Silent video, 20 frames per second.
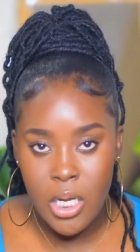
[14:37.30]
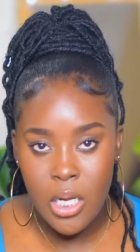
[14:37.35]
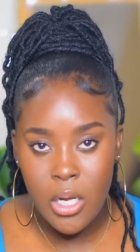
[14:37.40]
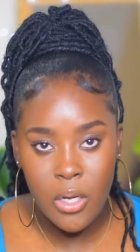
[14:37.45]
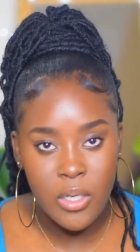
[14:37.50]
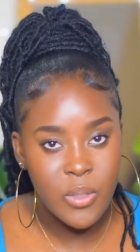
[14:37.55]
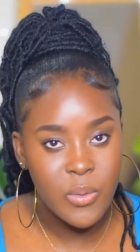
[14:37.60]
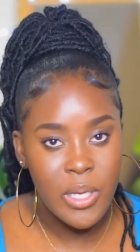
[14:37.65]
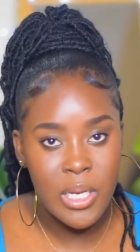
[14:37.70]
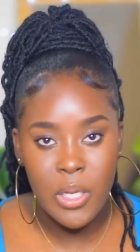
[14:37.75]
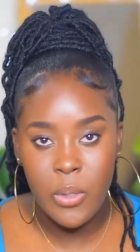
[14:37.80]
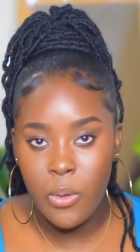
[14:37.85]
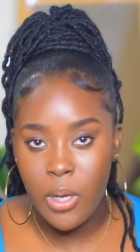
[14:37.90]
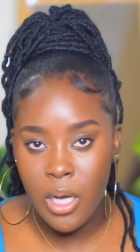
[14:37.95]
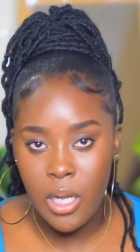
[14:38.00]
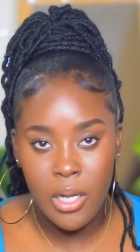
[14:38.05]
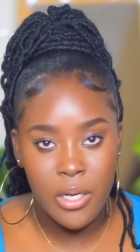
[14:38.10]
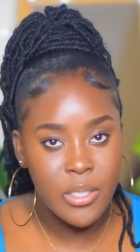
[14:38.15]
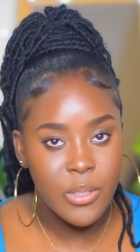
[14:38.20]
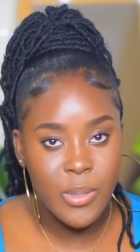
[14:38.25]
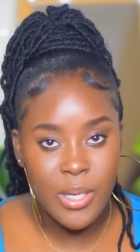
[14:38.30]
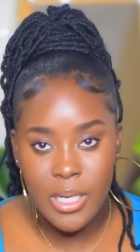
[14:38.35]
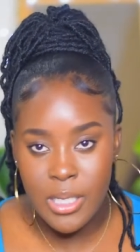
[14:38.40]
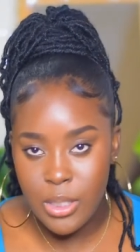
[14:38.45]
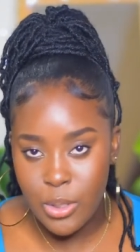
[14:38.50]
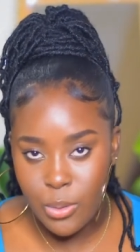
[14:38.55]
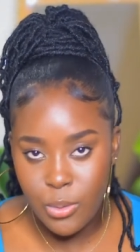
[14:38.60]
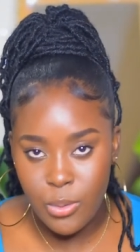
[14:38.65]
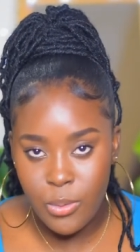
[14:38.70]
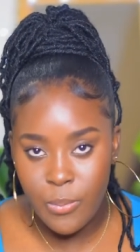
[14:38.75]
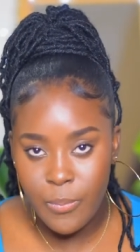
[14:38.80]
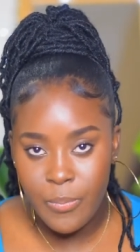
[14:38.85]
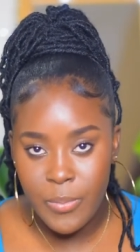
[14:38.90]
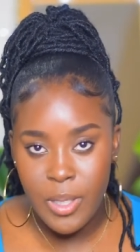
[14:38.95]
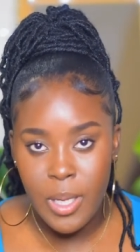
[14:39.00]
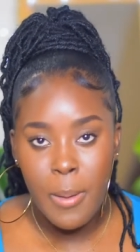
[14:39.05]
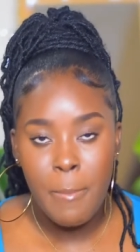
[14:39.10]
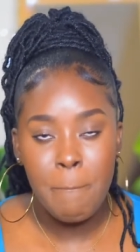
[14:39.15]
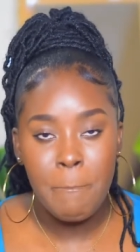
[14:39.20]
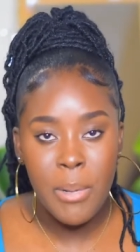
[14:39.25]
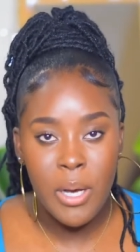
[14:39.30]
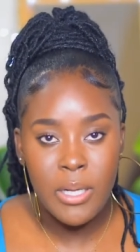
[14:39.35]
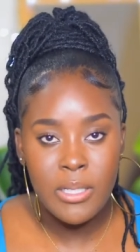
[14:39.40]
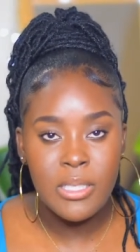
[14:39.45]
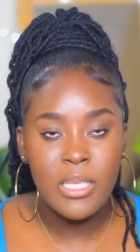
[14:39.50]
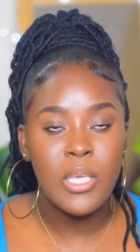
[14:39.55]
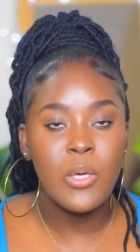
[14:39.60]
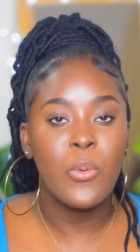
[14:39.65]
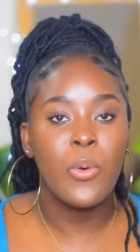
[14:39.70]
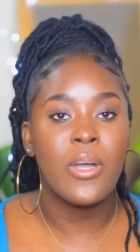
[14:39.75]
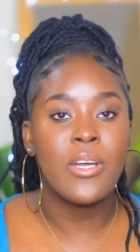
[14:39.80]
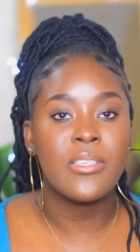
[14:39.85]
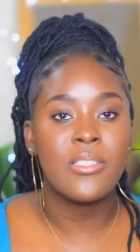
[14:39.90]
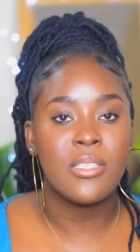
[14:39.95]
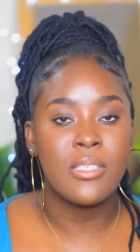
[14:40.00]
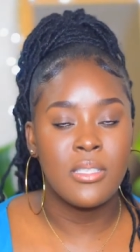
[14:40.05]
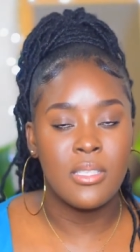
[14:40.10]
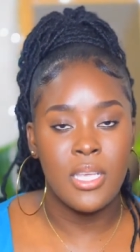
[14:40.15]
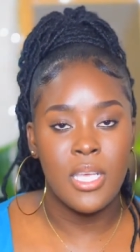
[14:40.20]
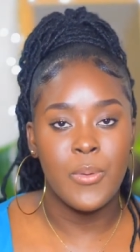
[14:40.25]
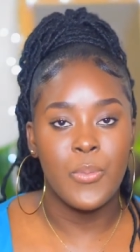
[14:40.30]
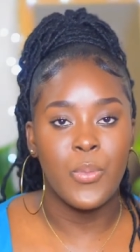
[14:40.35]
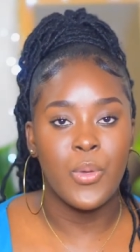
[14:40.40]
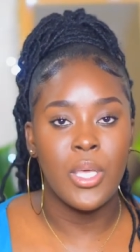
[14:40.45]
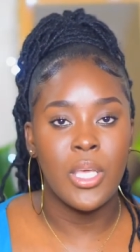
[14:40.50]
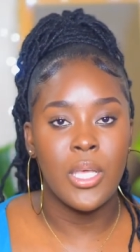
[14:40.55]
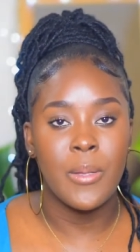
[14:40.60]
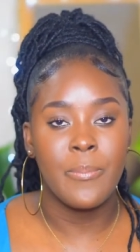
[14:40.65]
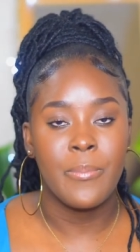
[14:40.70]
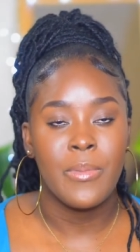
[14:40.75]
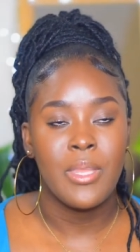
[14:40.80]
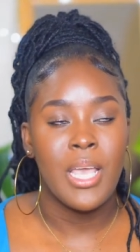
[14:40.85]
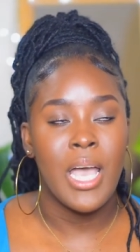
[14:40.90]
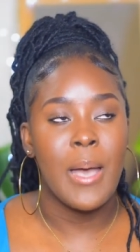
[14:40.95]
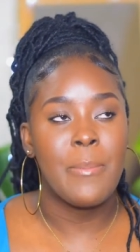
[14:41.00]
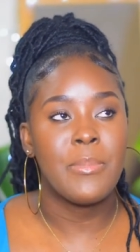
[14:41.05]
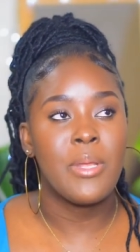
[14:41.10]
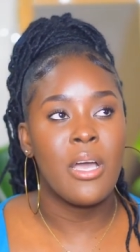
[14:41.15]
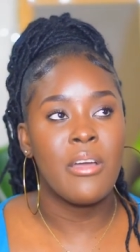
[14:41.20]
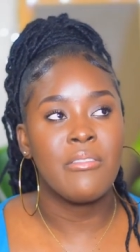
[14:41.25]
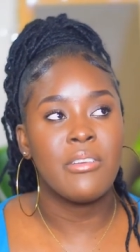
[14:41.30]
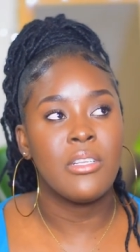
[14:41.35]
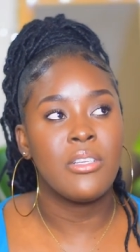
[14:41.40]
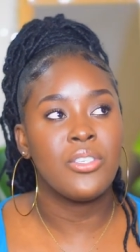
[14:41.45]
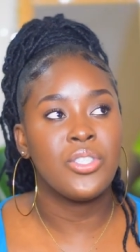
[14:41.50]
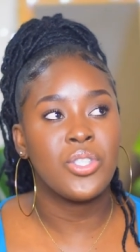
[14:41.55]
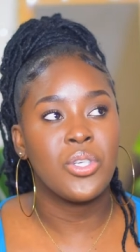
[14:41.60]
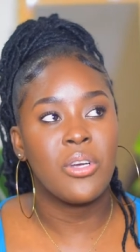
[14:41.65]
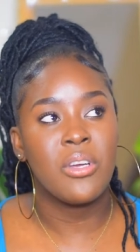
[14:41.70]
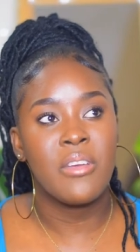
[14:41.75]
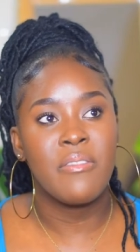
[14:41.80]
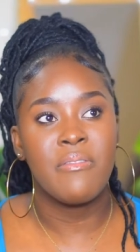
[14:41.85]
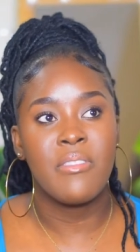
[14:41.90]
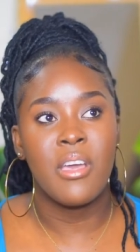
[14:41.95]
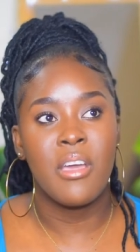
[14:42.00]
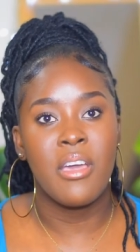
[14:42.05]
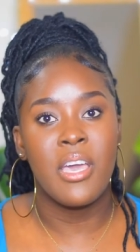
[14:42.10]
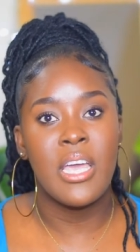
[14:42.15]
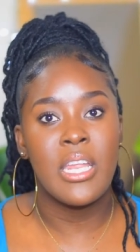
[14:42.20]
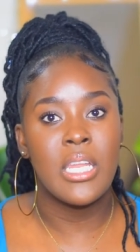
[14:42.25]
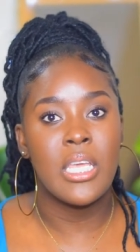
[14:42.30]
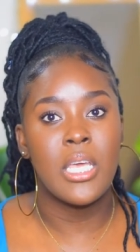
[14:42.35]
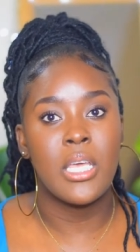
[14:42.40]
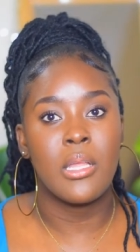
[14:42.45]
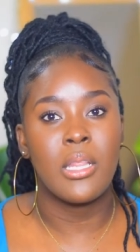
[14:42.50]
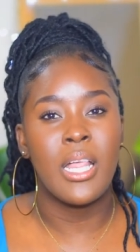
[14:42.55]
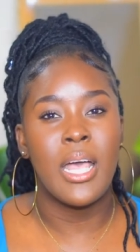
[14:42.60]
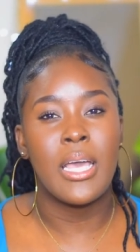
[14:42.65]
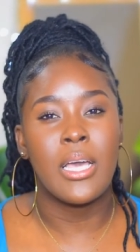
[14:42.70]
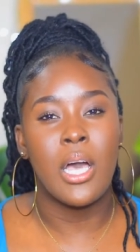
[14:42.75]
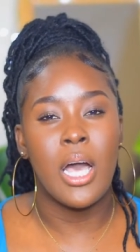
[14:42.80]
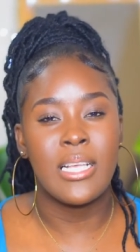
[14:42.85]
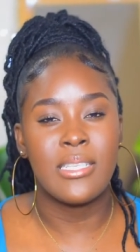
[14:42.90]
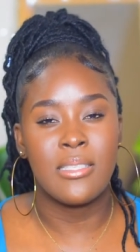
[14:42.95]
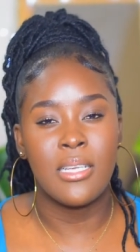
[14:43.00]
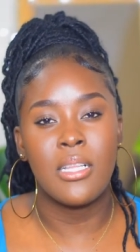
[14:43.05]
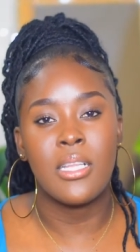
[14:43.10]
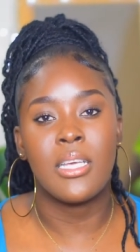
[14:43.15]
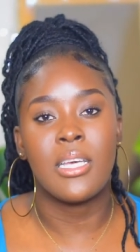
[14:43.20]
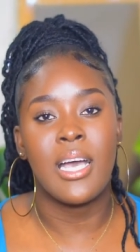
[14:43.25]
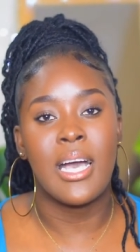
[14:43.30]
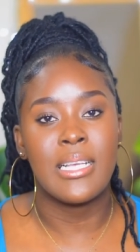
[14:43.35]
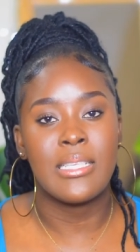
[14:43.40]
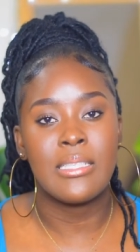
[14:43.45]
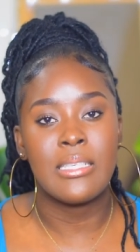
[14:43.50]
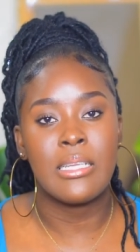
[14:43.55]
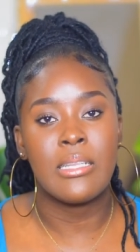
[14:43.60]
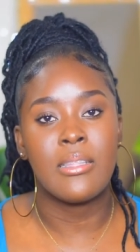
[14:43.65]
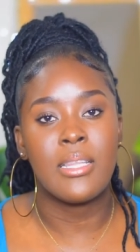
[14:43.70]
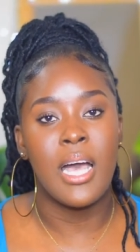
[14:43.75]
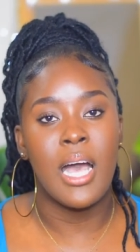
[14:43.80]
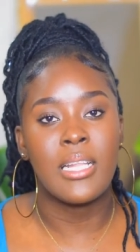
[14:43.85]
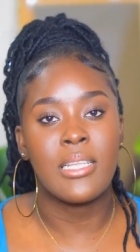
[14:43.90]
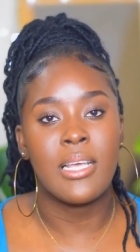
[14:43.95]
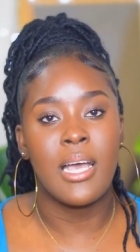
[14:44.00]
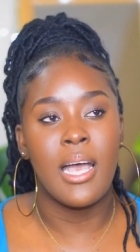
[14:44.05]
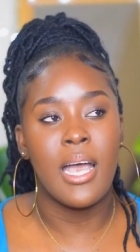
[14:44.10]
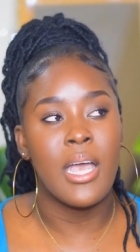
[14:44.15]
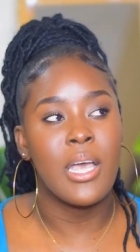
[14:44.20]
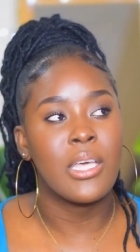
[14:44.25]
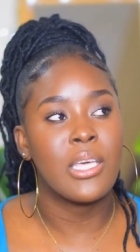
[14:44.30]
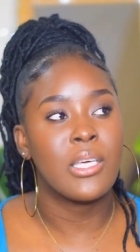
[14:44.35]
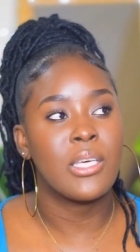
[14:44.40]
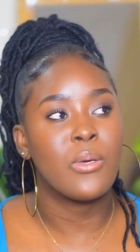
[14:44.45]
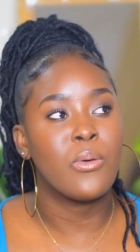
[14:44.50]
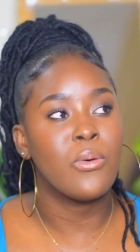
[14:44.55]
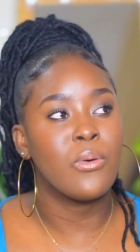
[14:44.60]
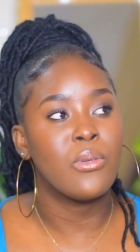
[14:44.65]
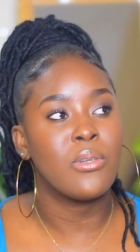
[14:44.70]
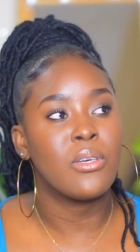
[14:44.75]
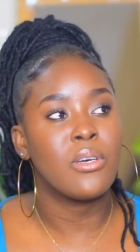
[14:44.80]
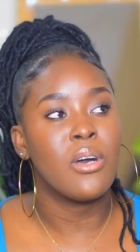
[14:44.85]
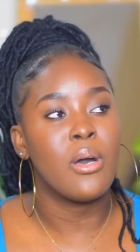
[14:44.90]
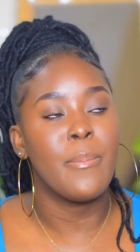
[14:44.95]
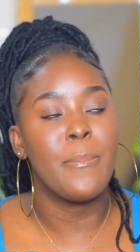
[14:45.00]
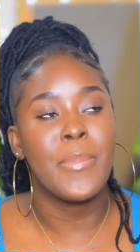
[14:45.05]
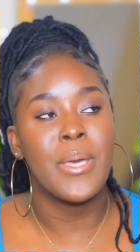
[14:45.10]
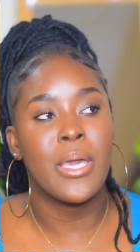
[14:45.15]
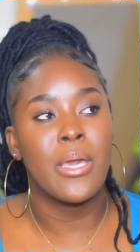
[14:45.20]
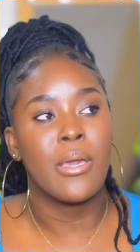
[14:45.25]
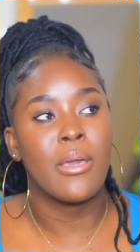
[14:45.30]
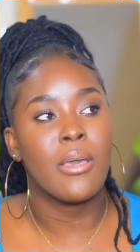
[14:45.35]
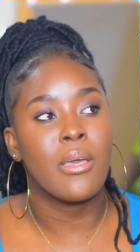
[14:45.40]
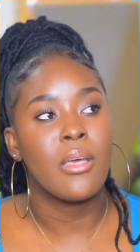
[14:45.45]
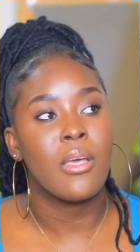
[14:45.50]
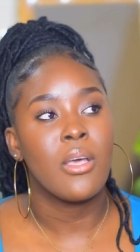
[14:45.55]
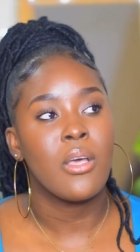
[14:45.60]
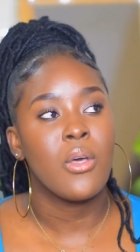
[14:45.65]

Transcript: or 21 or 22 but it works the same way i'm not really sure if there are any like azelaic acid that i could compare